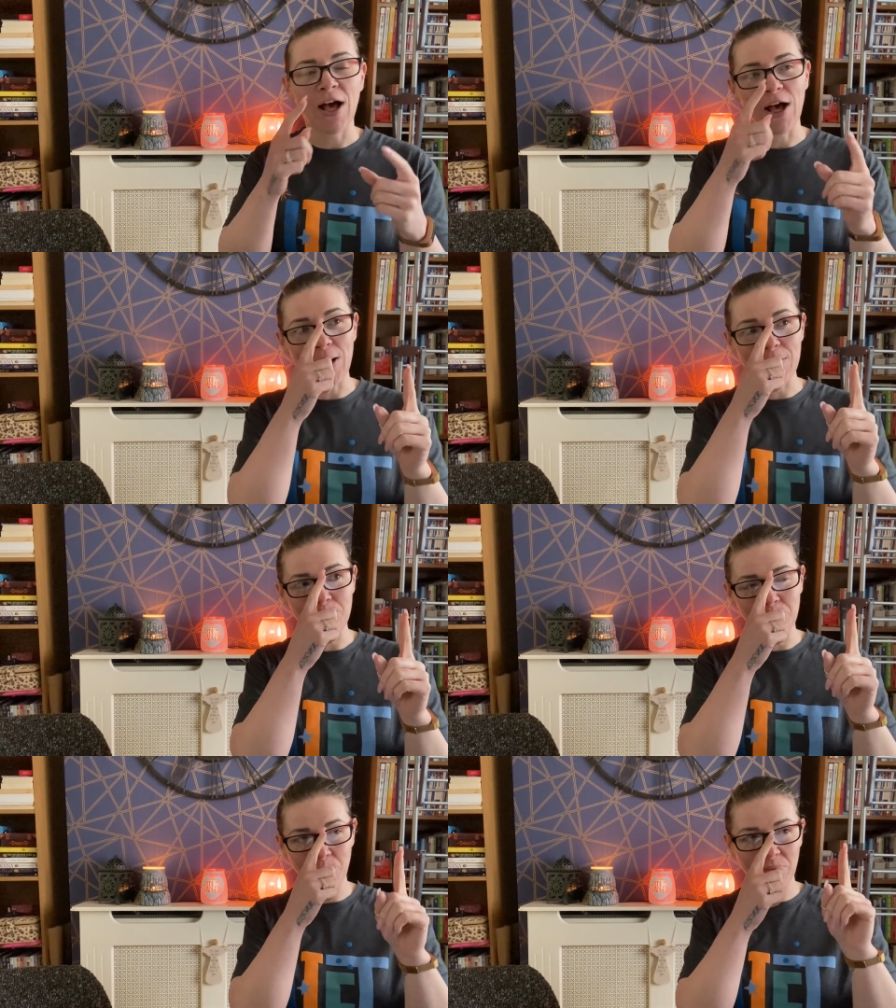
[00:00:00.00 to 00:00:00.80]

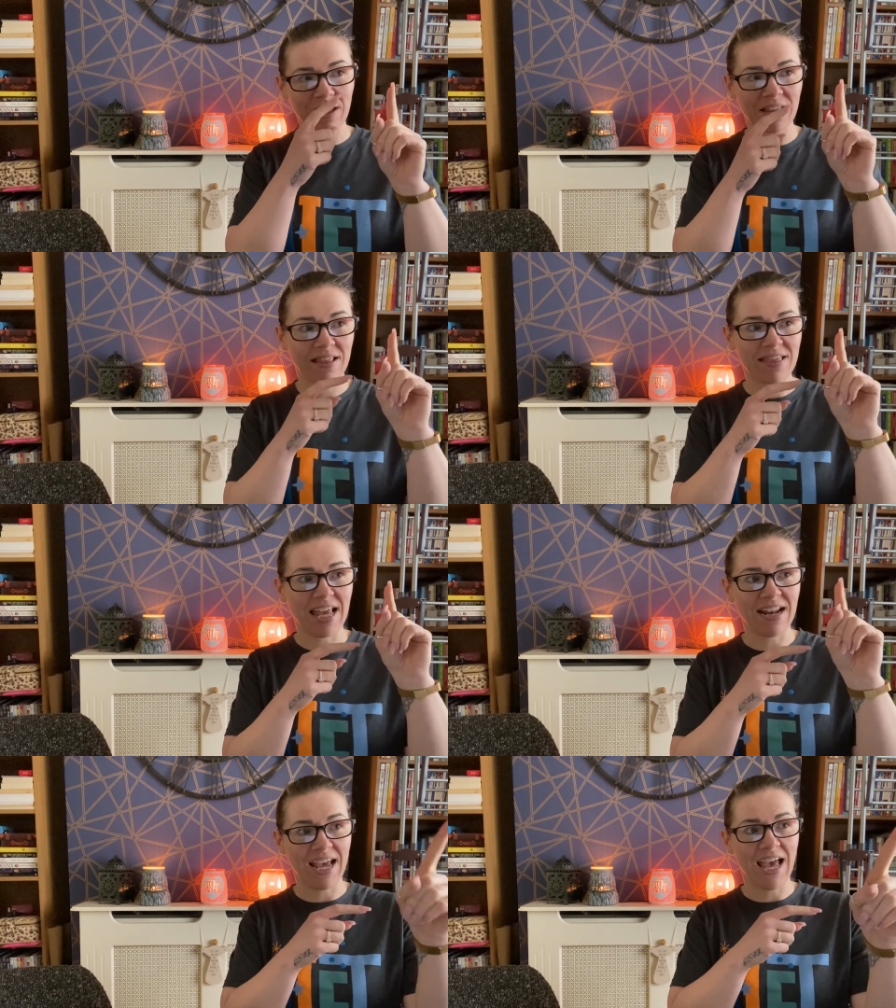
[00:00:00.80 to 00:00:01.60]
Then
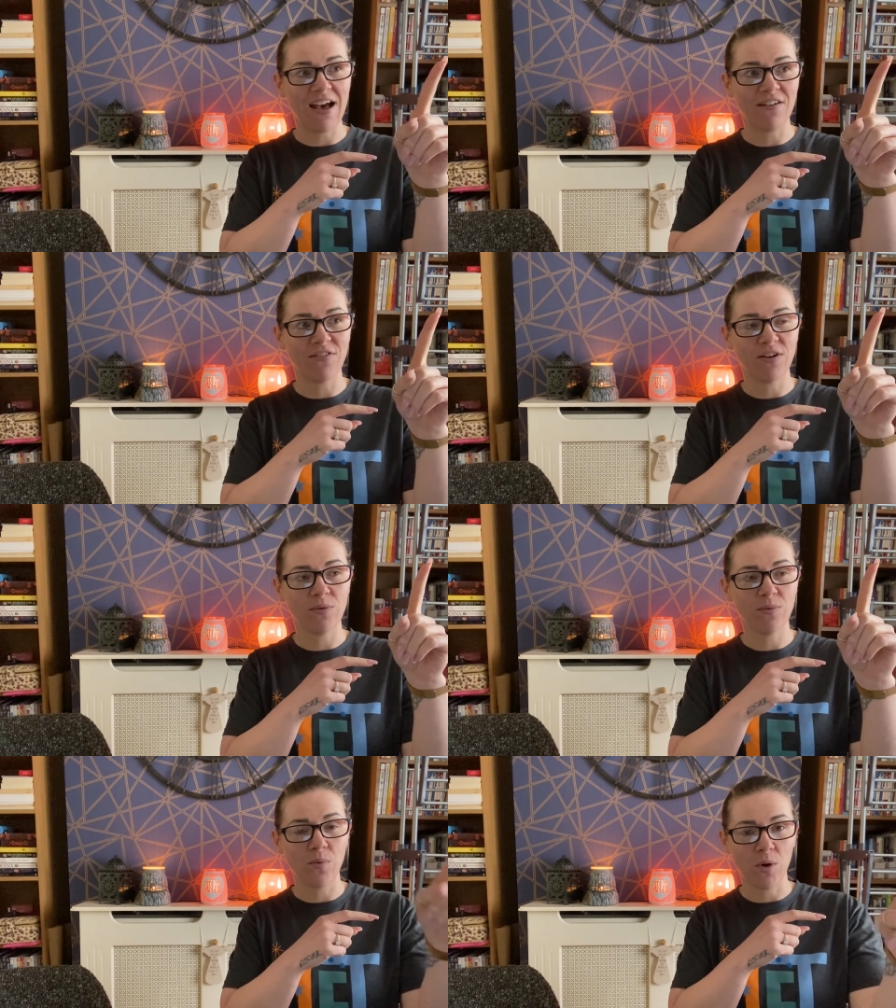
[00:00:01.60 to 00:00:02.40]
I have
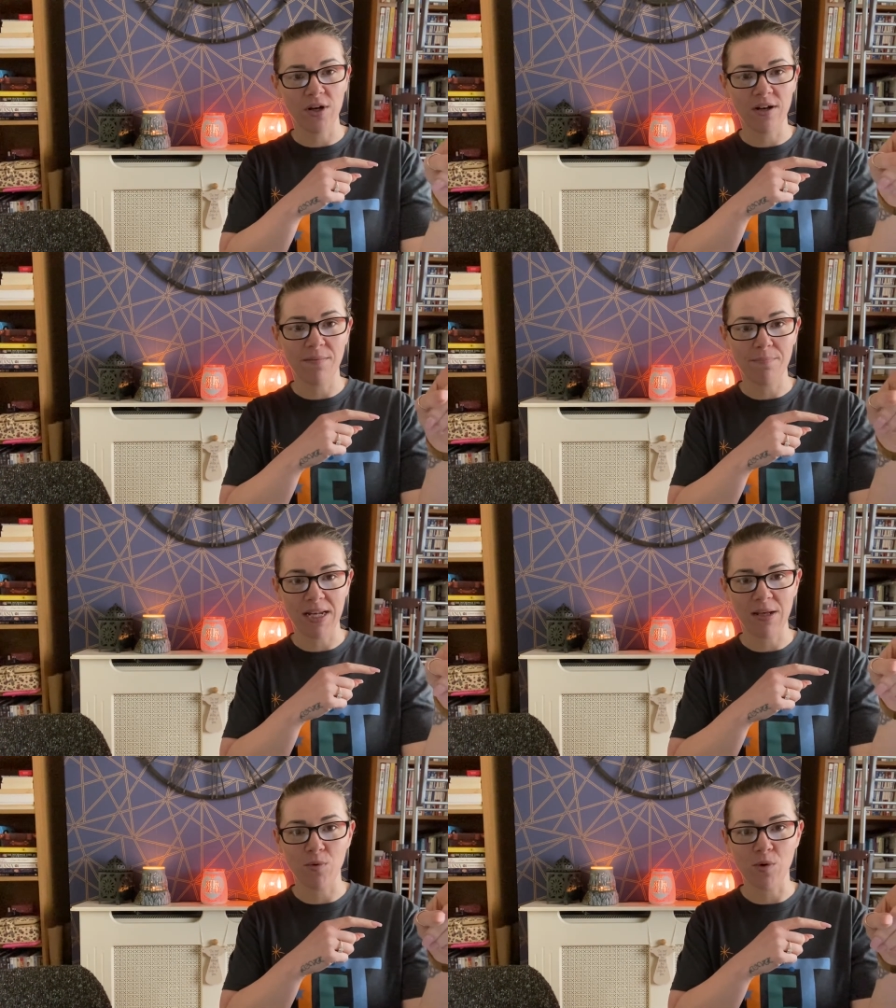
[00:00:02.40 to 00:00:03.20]
one
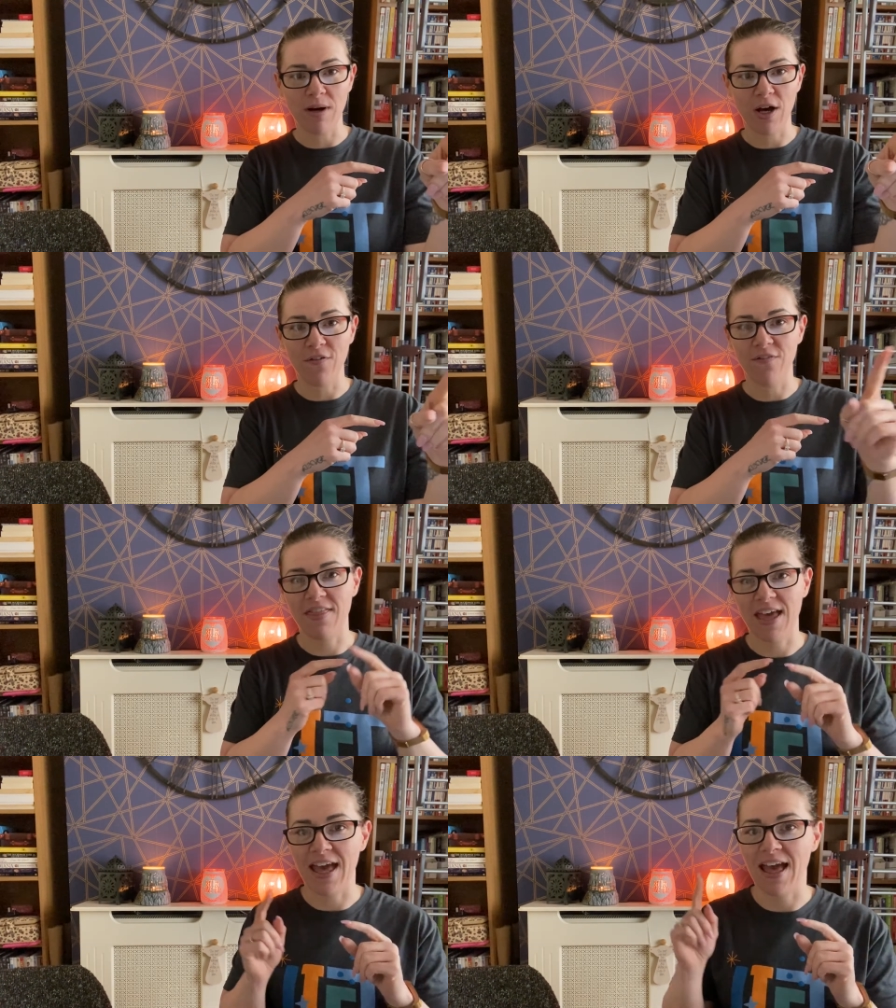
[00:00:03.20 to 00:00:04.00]
mini warmer over
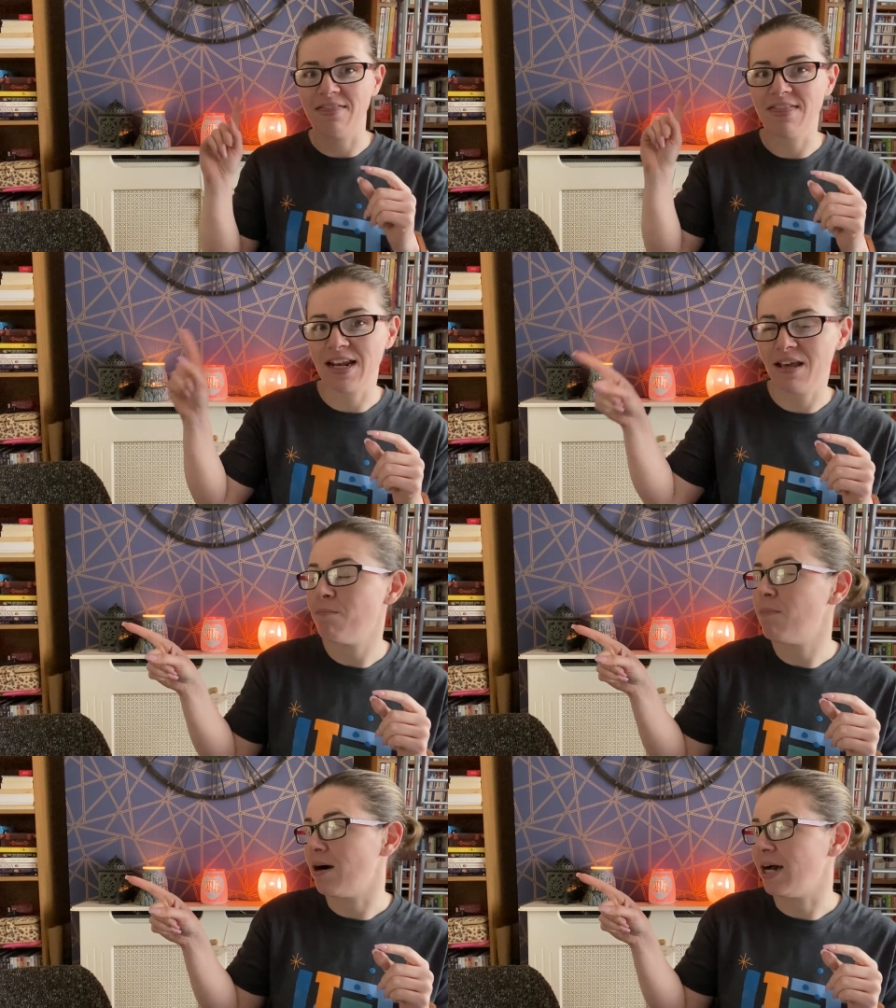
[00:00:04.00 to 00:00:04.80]
there, and then
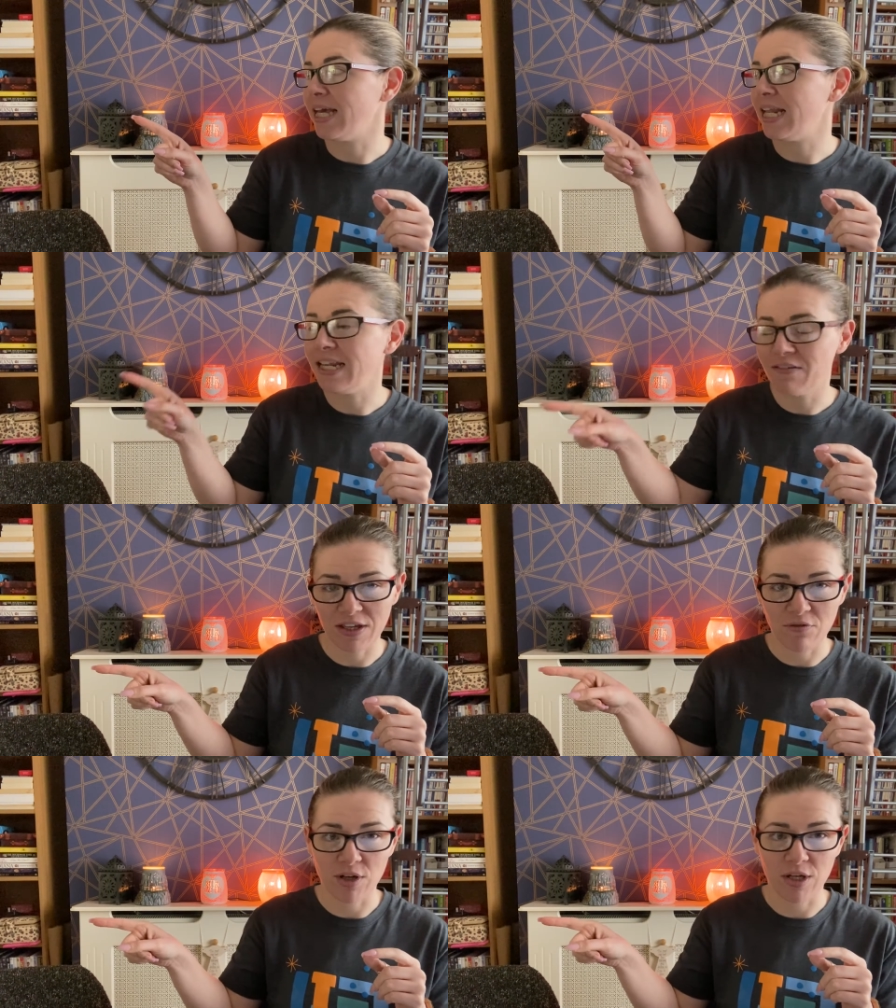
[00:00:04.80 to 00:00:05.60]
in my
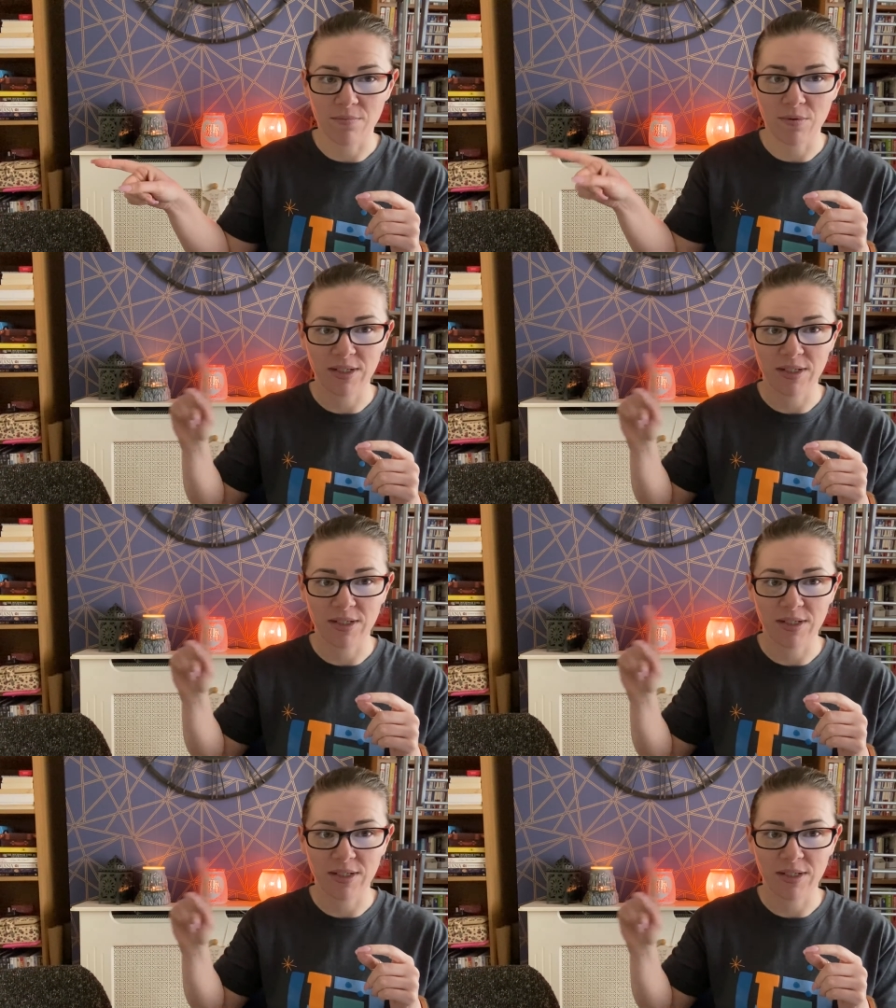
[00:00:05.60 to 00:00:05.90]
living room,